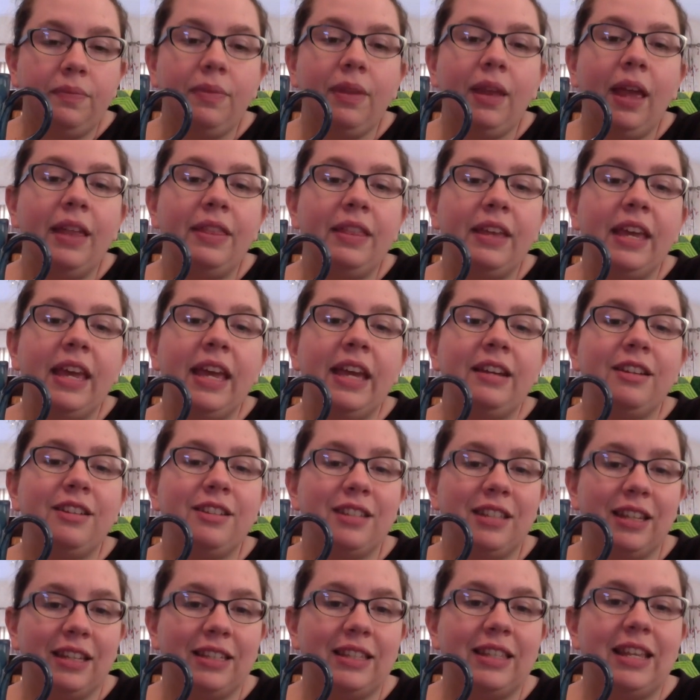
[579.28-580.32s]
and the
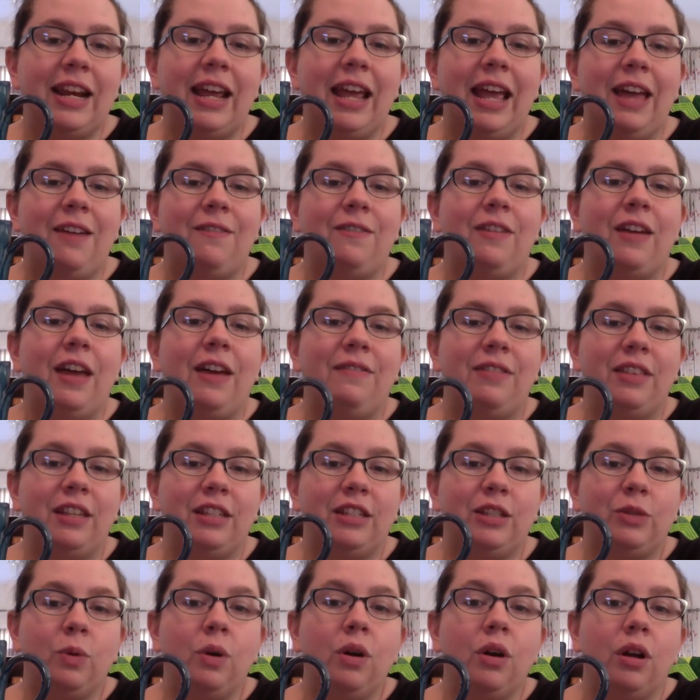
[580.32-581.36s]
candlesticks that I have this
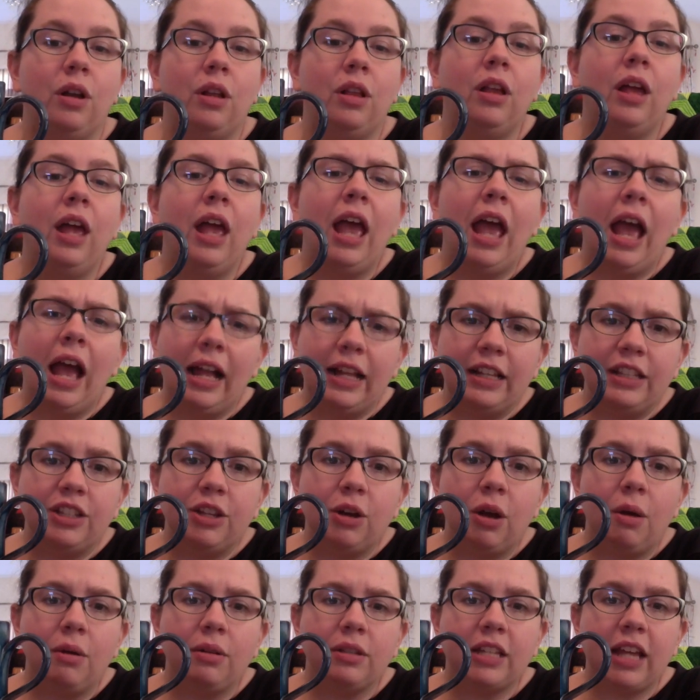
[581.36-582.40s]
swirl. And so
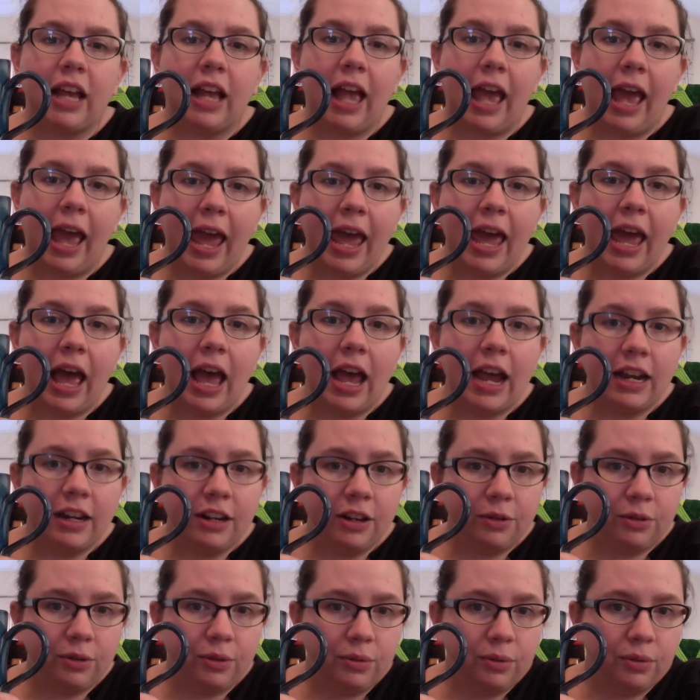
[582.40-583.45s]
I was like, hey, I
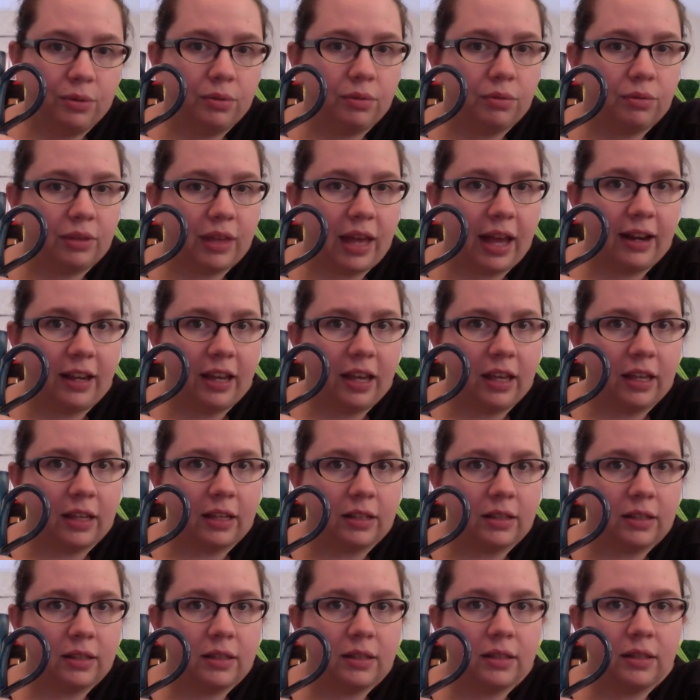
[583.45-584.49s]
know who that
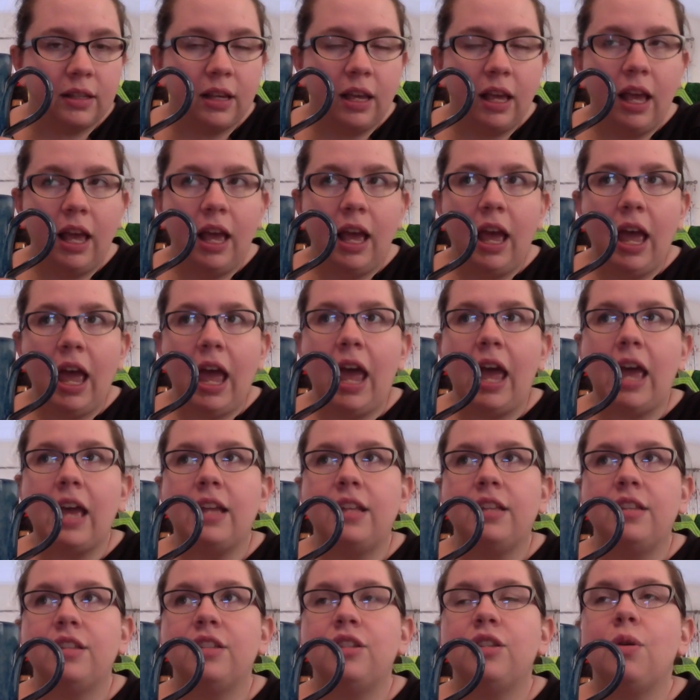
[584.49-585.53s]
is.
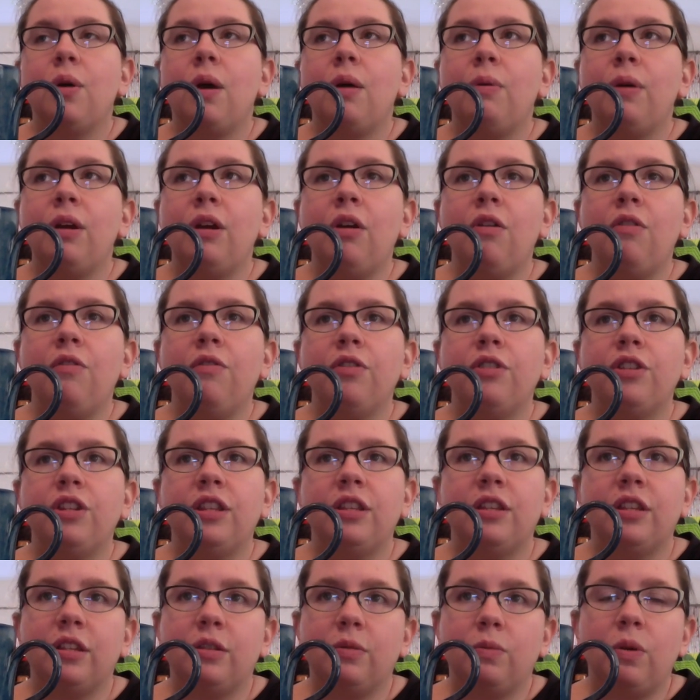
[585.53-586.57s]
And so I went over
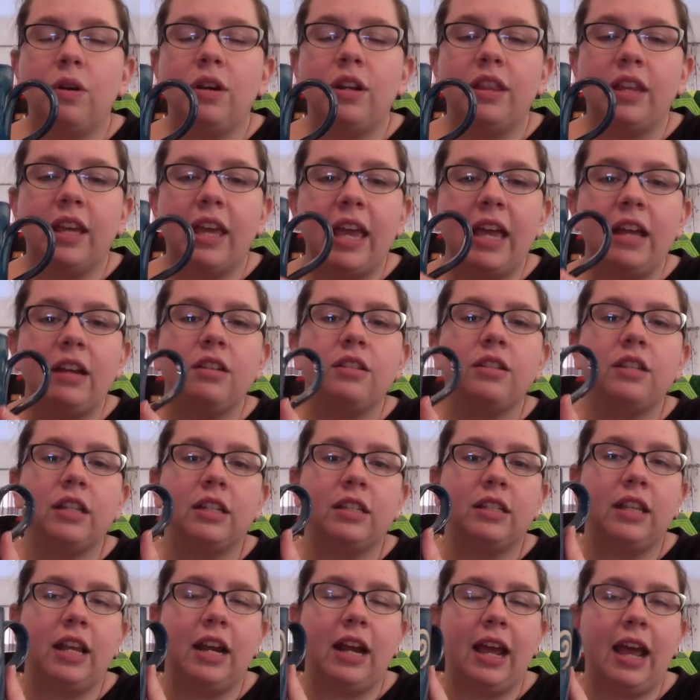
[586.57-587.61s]
to one of the candlesticks
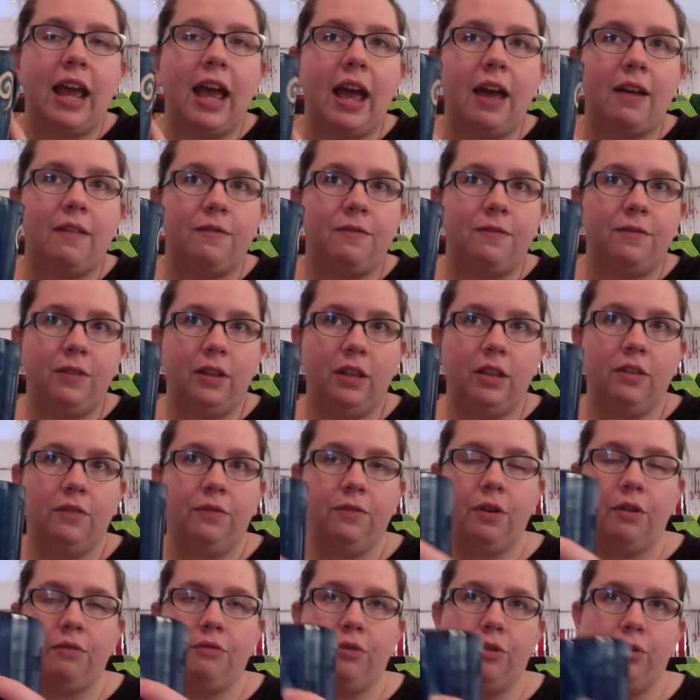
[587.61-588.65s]
that I have in the
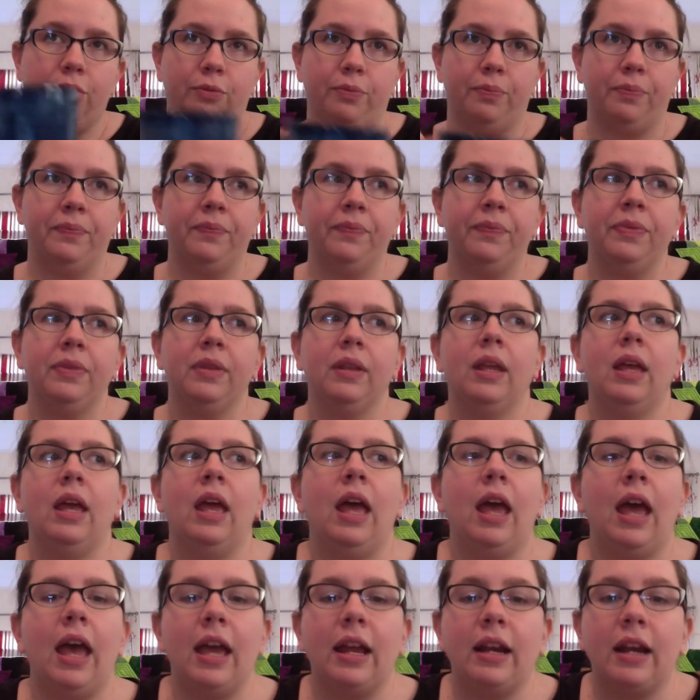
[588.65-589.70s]
front room,
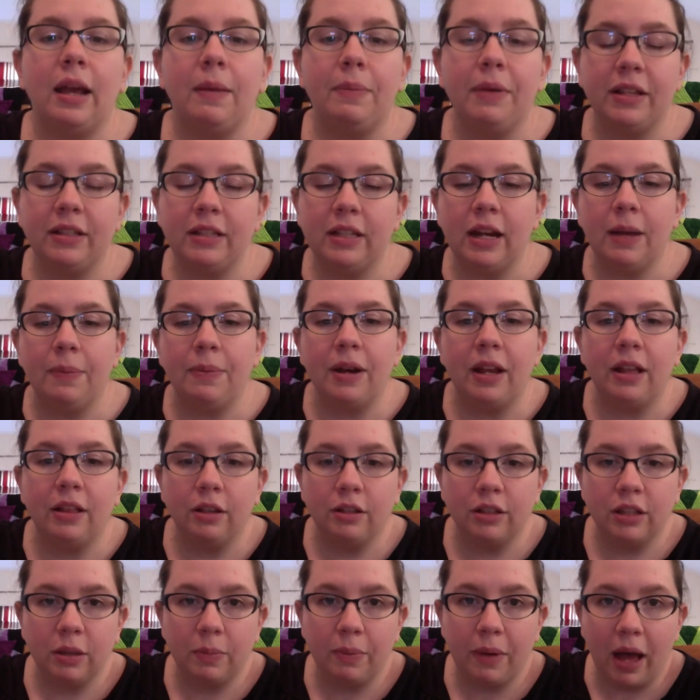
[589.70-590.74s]
and I picked it up and I
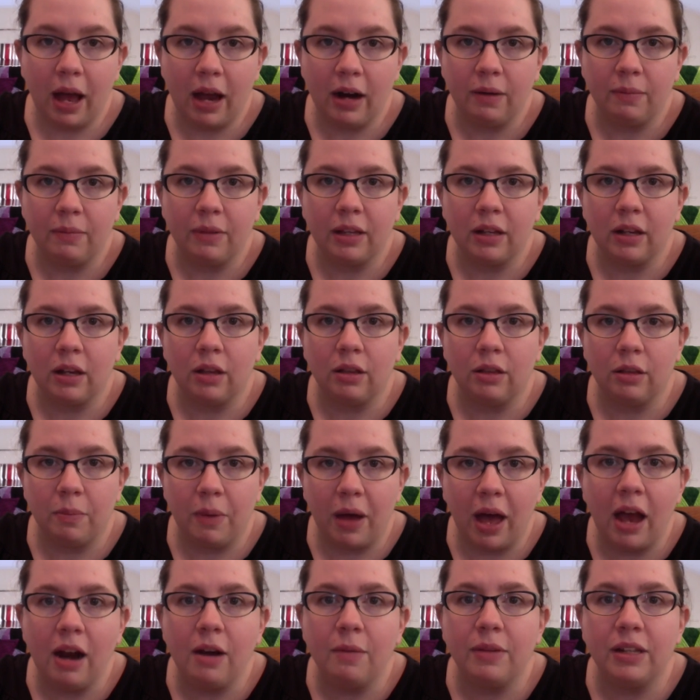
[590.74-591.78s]
looked at the bottom, and on the
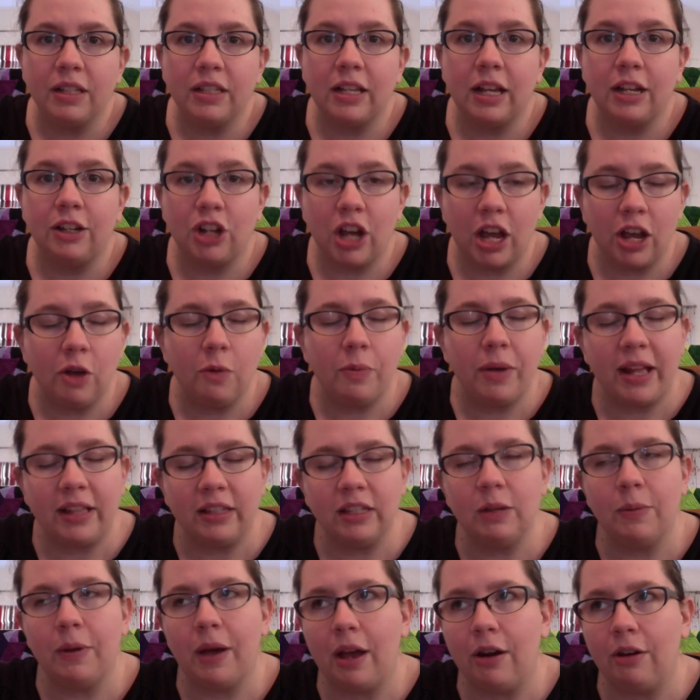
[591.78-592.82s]
bottom it said Jack
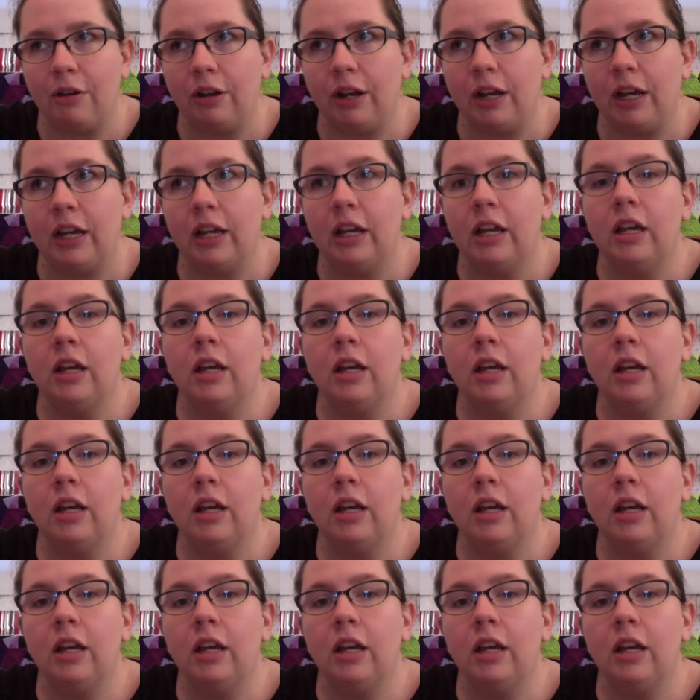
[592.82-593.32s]
O'Patsy pottery,